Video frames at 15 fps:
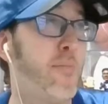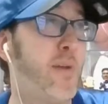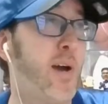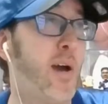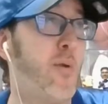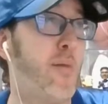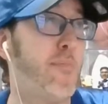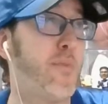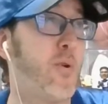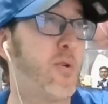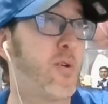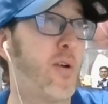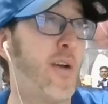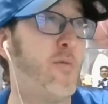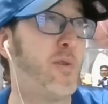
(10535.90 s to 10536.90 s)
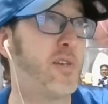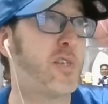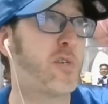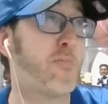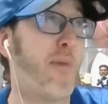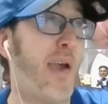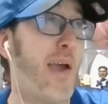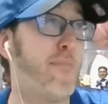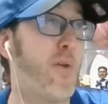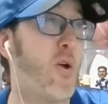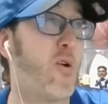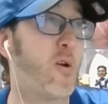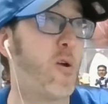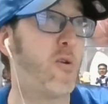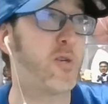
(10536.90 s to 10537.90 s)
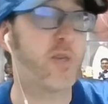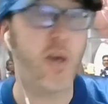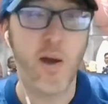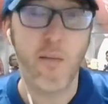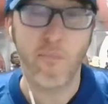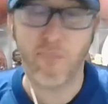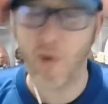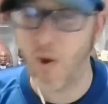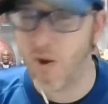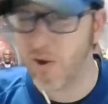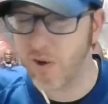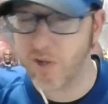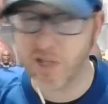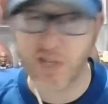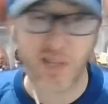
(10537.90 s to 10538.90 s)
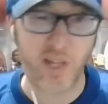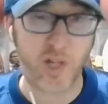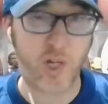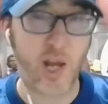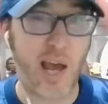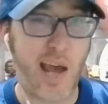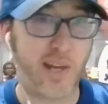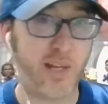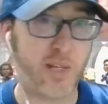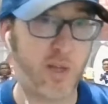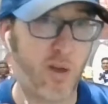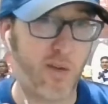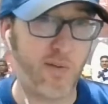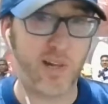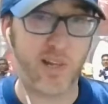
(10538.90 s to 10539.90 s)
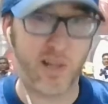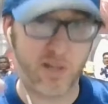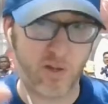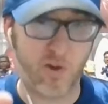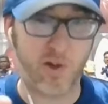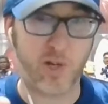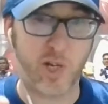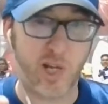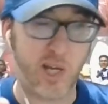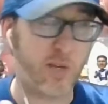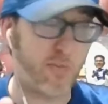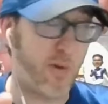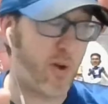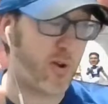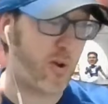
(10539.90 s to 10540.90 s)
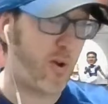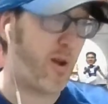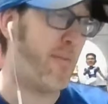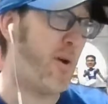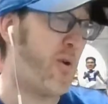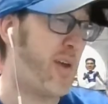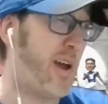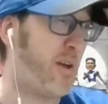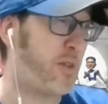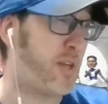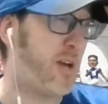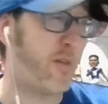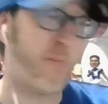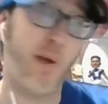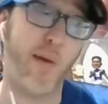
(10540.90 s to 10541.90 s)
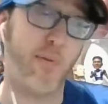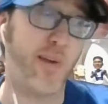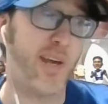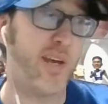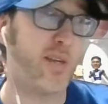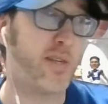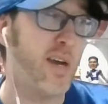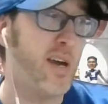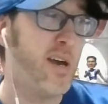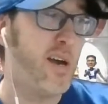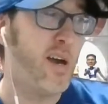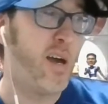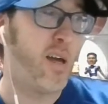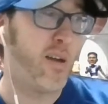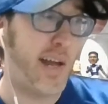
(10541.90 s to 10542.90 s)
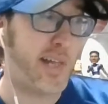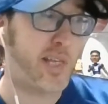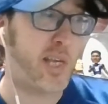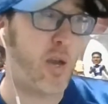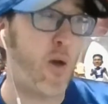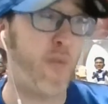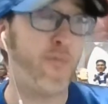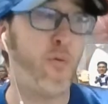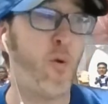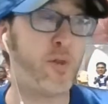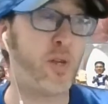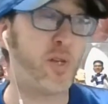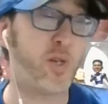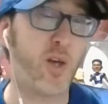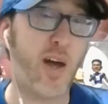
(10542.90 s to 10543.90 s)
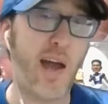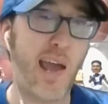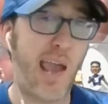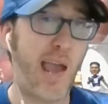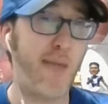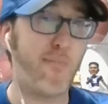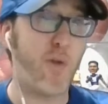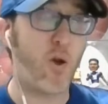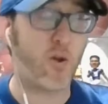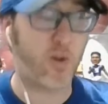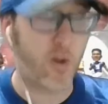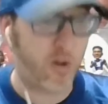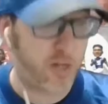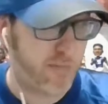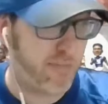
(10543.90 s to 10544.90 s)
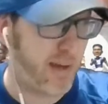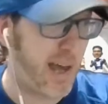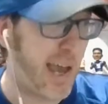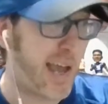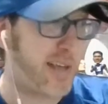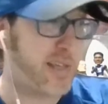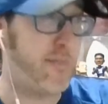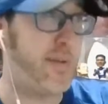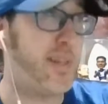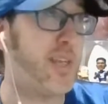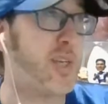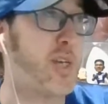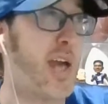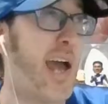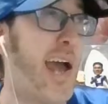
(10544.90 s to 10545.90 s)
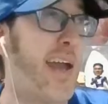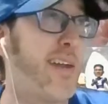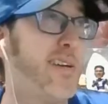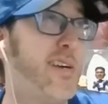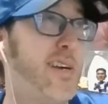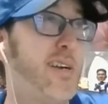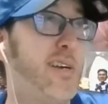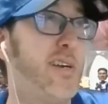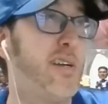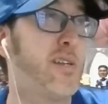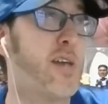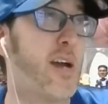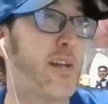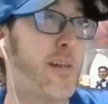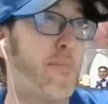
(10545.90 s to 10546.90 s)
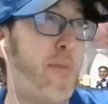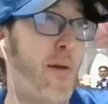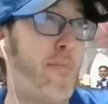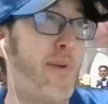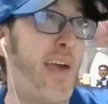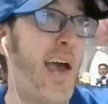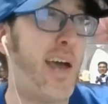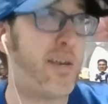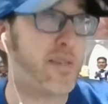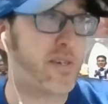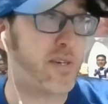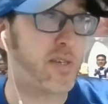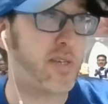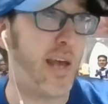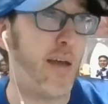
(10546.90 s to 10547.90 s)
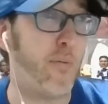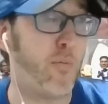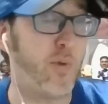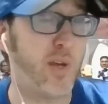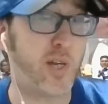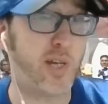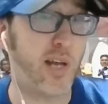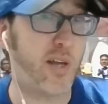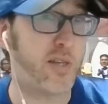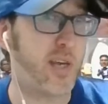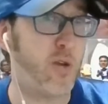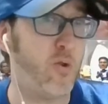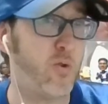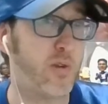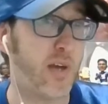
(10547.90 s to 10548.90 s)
I want burger. Everyone spam burgers. Burgers in the chat. Is there a cheeseburger I'm not out there? Let's see our 4th of July hamburgers. Blast them in the chat. Chuck the Puppy asks, and we shall see who